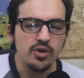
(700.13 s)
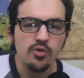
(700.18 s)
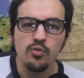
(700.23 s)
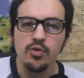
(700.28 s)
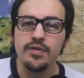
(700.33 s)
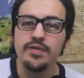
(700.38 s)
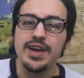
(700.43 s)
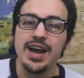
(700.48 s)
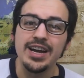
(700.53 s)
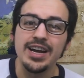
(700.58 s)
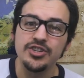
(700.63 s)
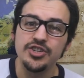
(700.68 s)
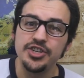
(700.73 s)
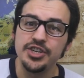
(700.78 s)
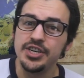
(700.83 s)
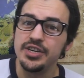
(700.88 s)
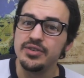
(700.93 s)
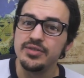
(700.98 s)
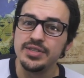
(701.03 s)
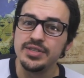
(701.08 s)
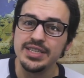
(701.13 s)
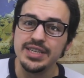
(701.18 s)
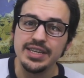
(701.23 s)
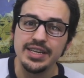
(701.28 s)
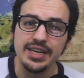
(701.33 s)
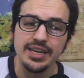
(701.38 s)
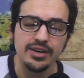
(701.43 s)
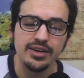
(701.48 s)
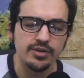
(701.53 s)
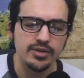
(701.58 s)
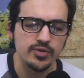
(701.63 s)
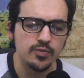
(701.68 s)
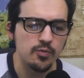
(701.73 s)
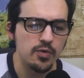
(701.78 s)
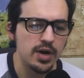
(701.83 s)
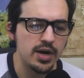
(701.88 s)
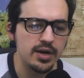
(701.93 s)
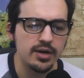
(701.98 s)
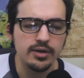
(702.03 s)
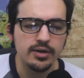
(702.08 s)
We've got shields in here as
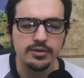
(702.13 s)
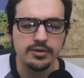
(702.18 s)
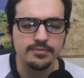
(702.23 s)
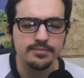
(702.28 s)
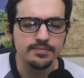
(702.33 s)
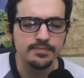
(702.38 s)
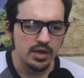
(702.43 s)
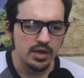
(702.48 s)
well.